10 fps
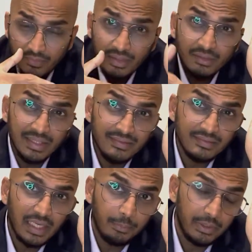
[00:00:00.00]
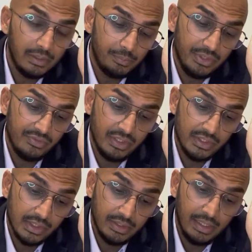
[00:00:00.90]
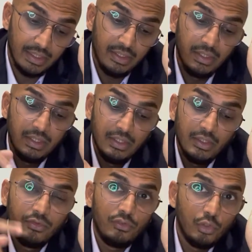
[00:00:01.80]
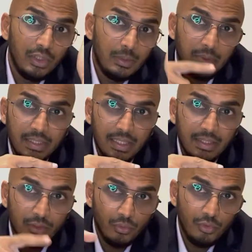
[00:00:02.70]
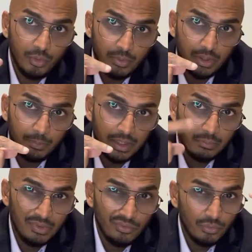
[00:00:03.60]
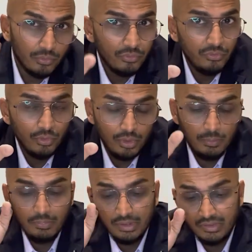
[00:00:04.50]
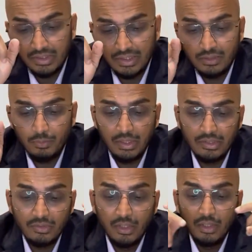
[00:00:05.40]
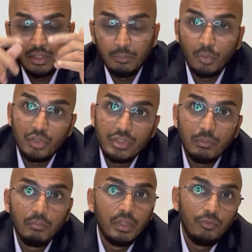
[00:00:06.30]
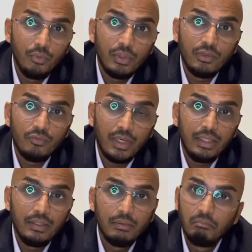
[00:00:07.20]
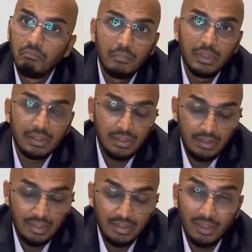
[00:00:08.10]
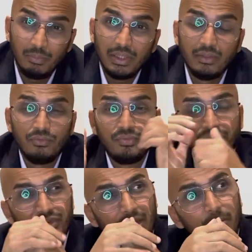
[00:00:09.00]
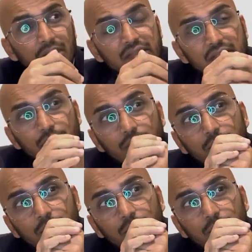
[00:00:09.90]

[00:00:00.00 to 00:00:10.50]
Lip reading: There is capital appreciation there. Siolim, again, I told you about apartments. So Siolim is a nice place. Morjim, if you can find, nothing like it. But for some reason, you know,